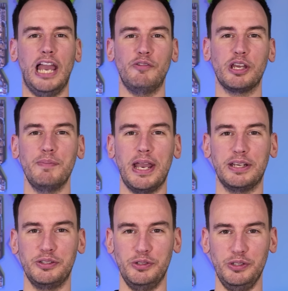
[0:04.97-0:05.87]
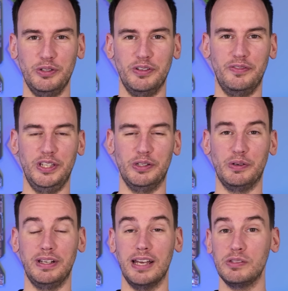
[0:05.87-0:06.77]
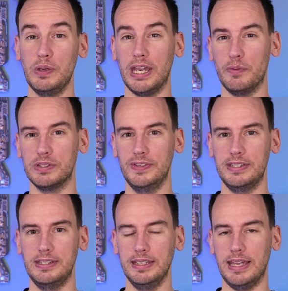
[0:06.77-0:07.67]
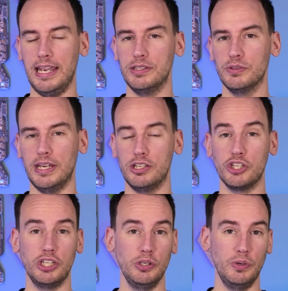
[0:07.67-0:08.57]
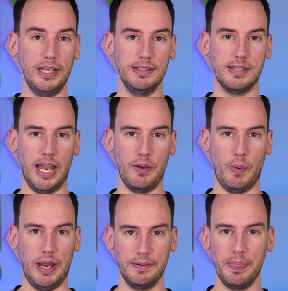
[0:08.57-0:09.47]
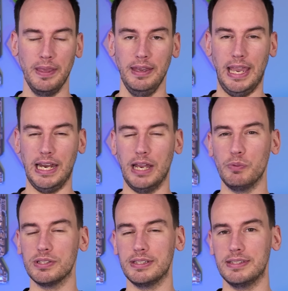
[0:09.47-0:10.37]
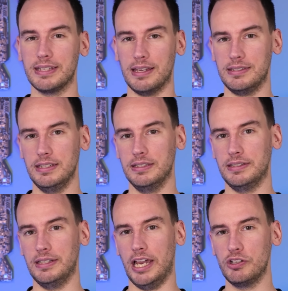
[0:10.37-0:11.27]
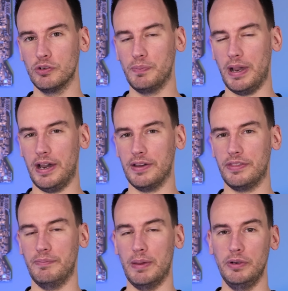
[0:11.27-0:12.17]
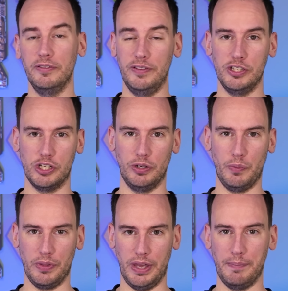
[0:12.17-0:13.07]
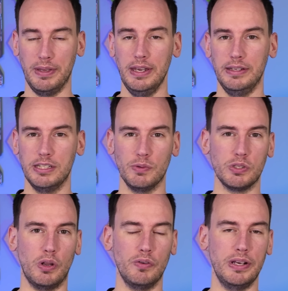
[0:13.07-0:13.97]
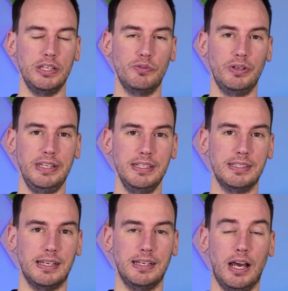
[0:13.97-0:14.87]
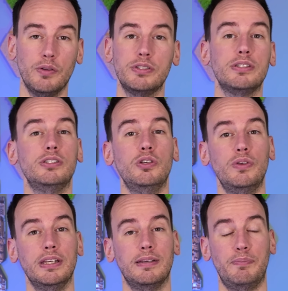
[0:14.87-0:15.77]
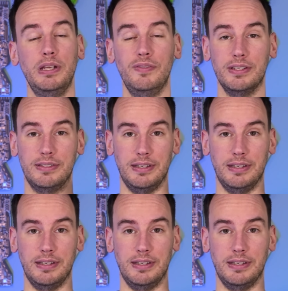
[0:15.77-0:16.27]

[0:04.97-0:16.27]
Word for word: Hi and welcome back to a new video. Last week I was visiting ASUS HQ in Taiwan and I was discussing the NitroPath memory feature with them. This was already released and announced during previous